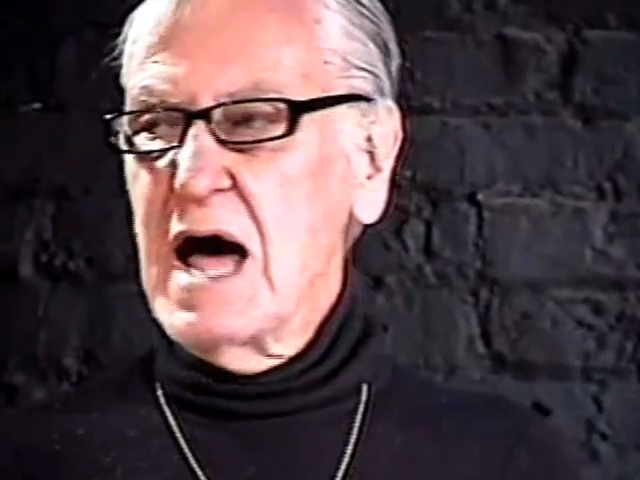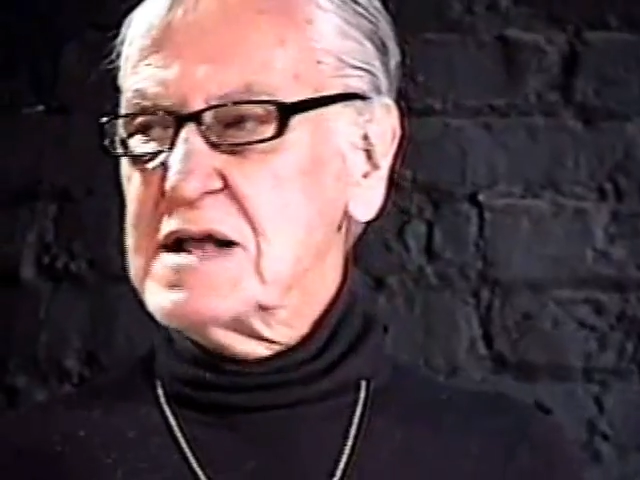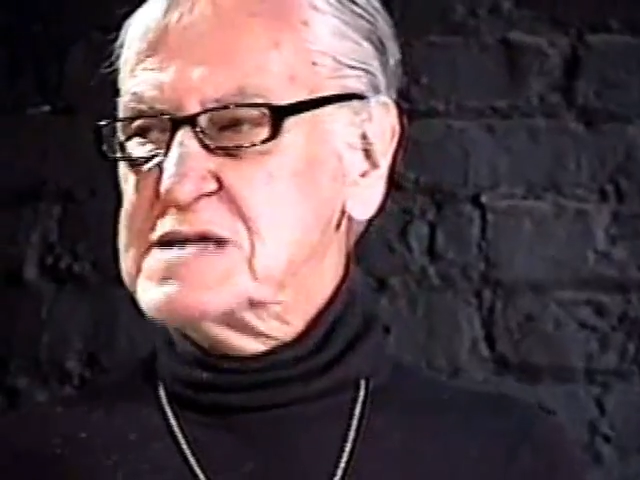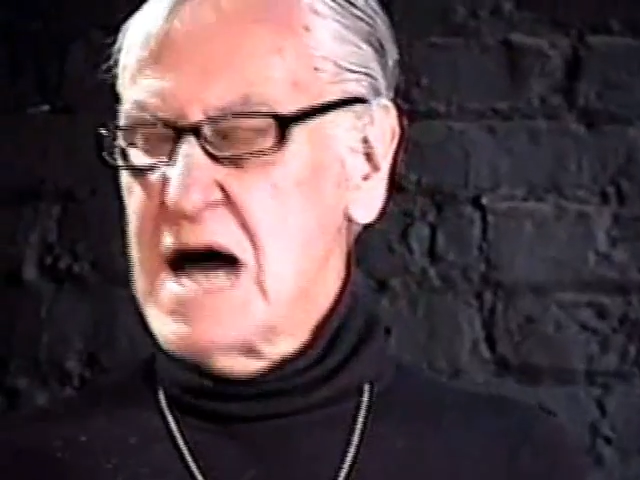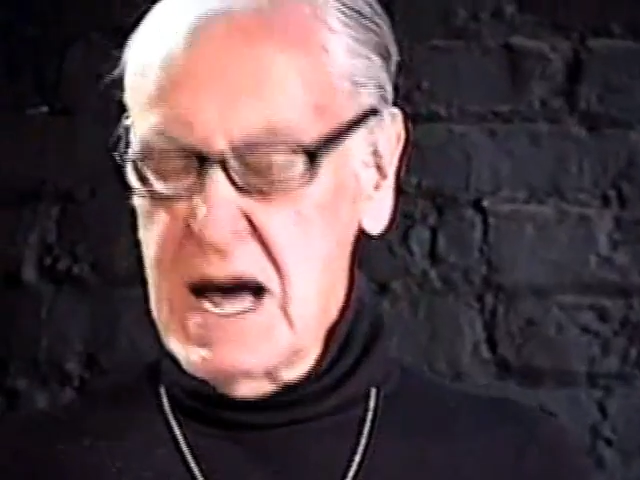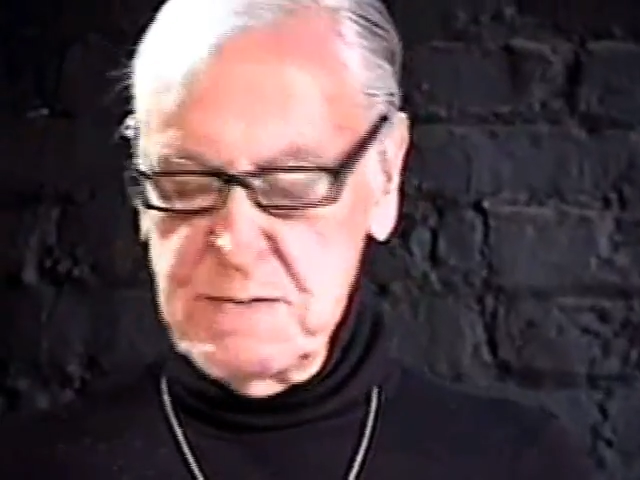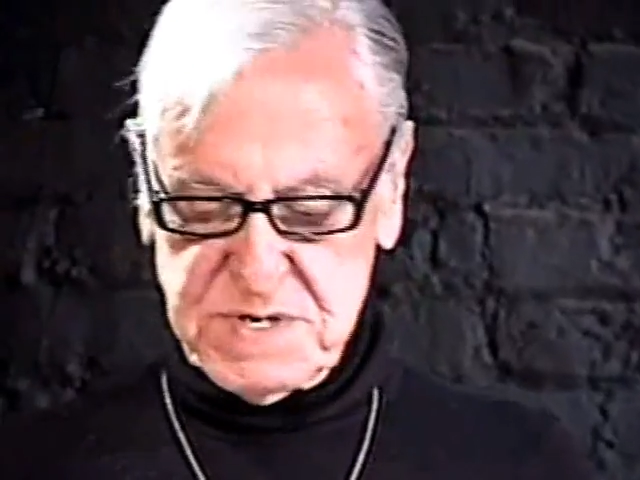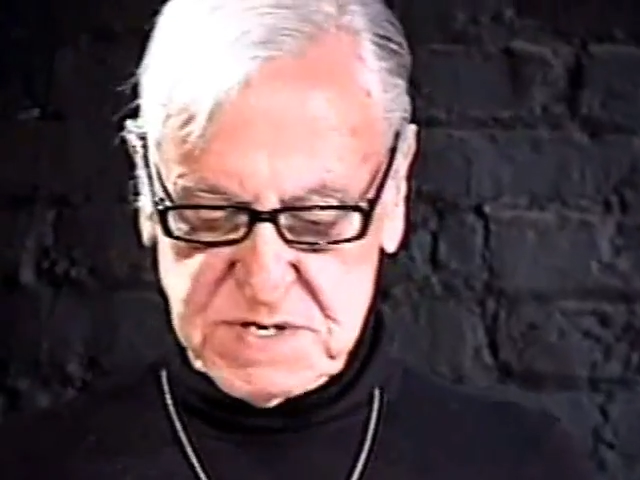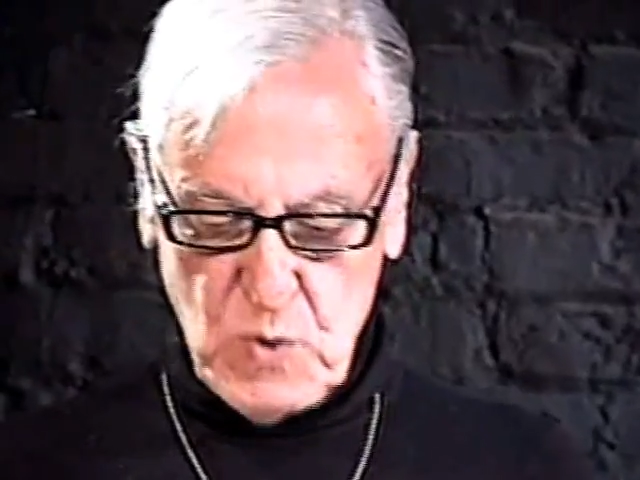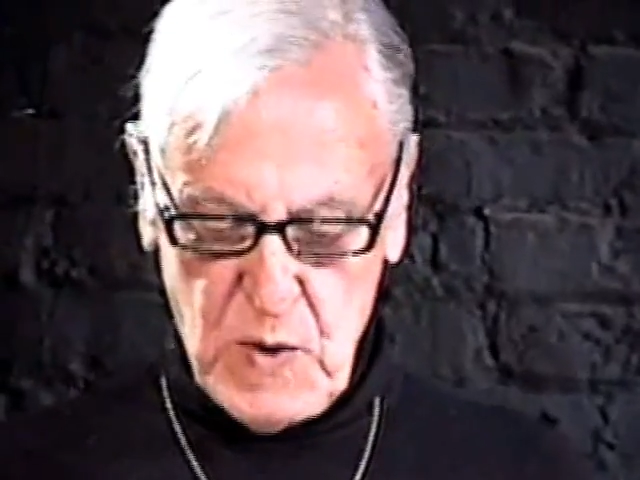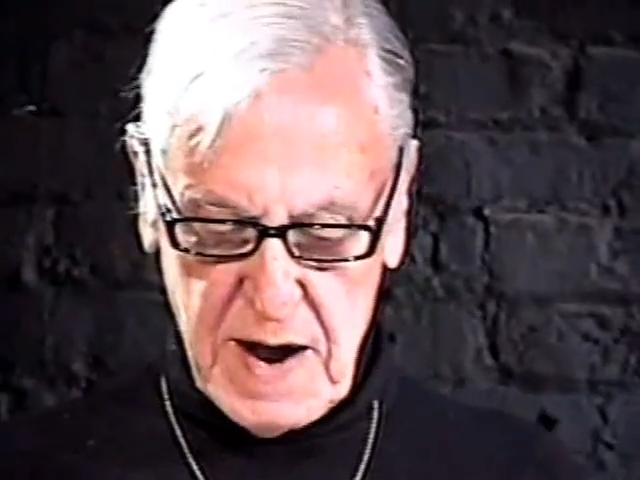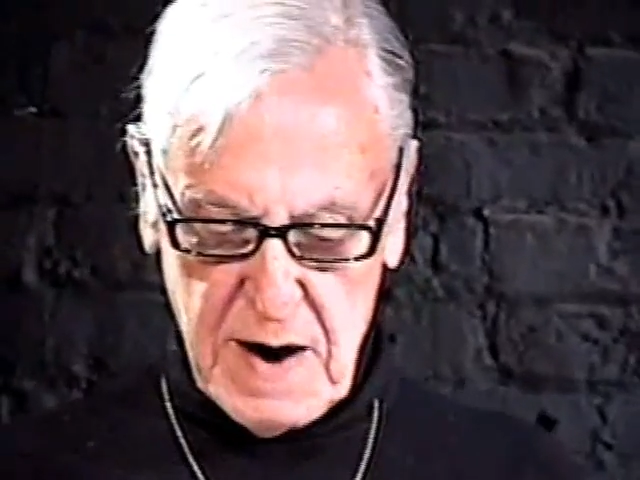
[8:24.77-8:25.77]
at times
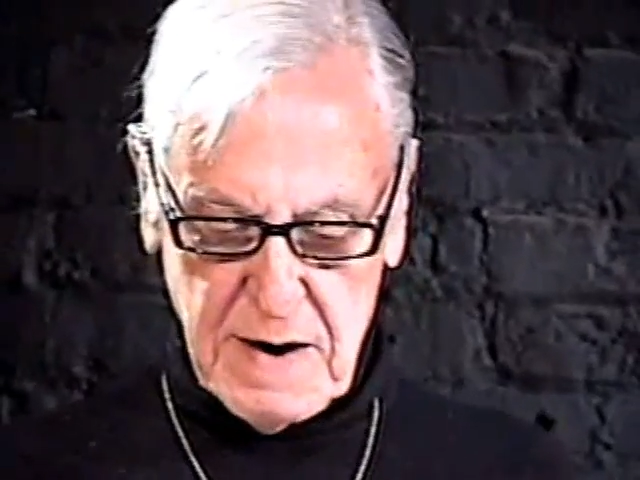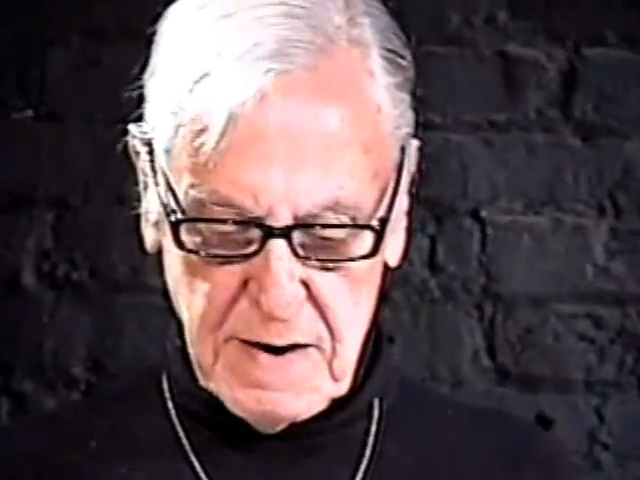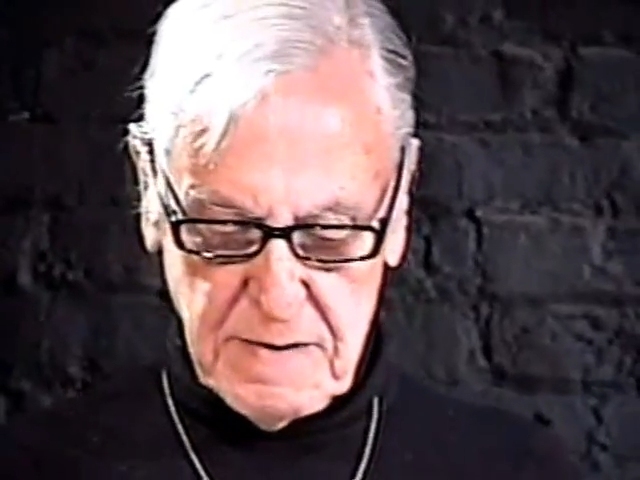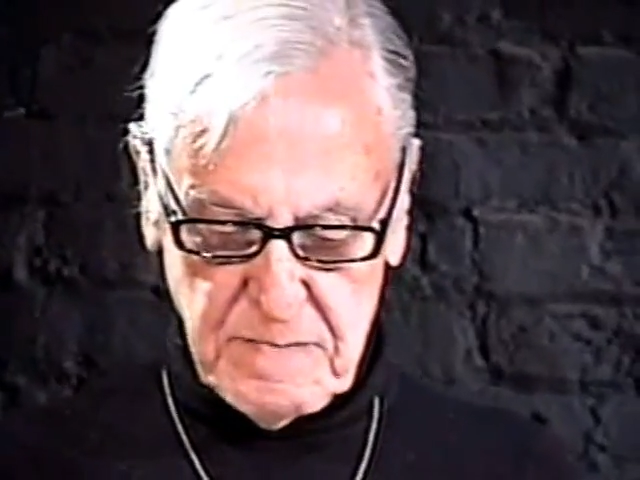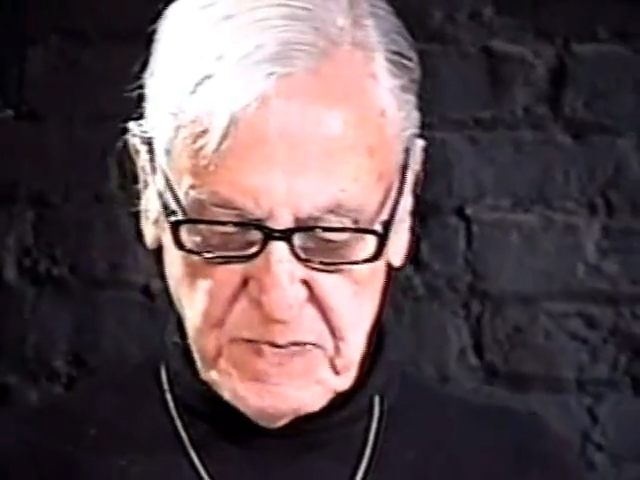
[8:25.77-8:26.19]
square.